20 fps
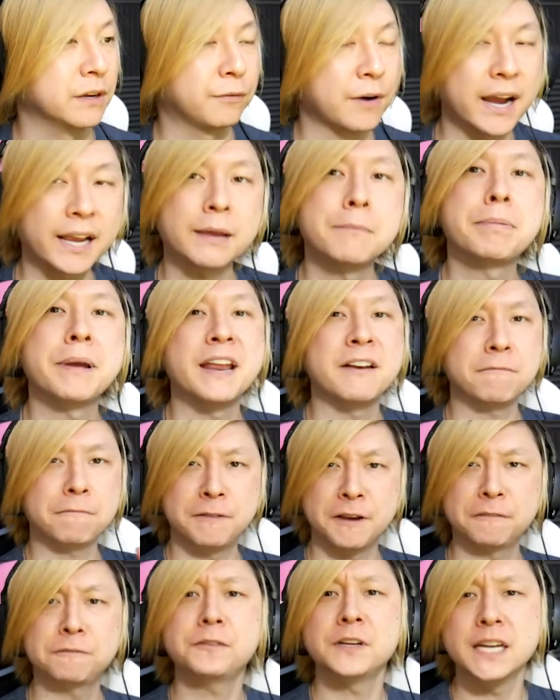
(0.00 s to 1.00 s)
If I can paint
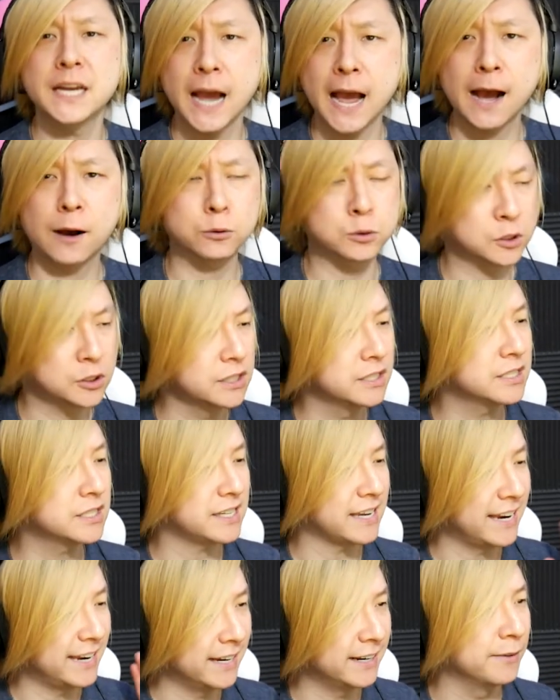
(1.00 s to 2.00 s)
50 houses
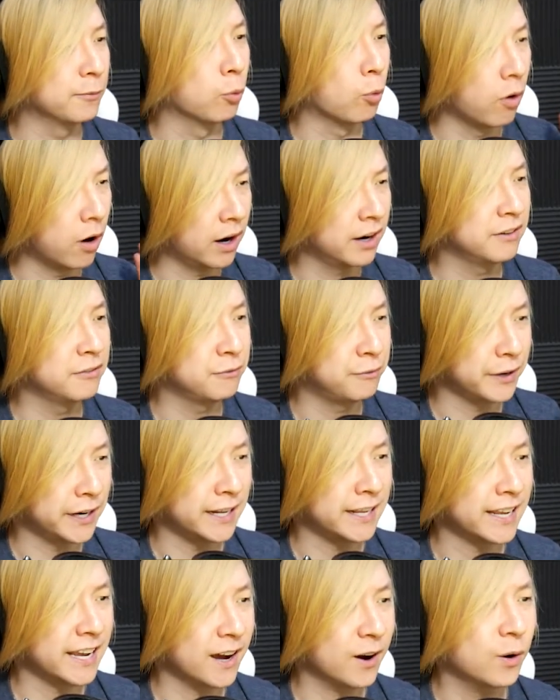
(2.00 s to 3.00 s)
in one
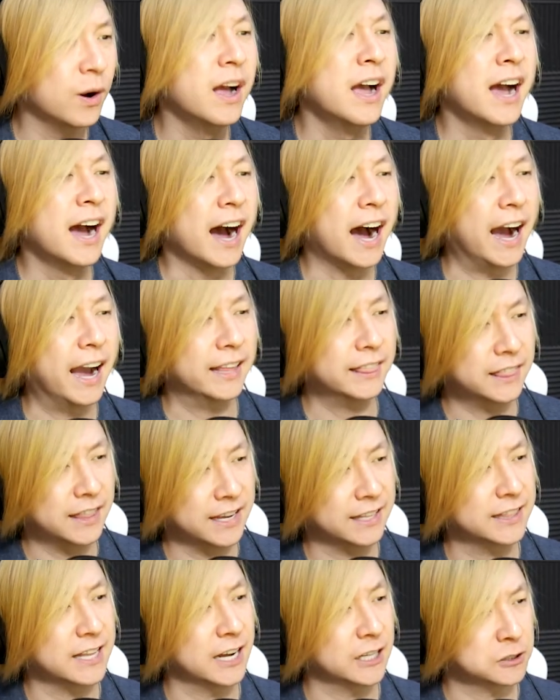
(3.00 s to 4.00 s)
video, I
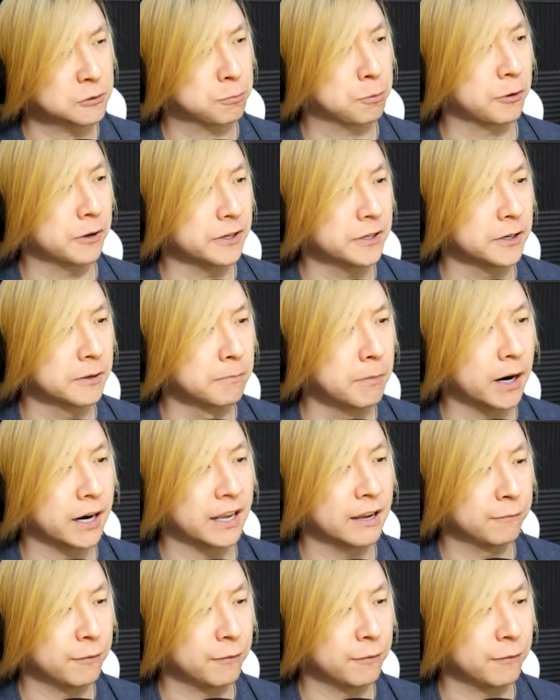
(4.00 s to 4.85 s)
think that's pretty good money.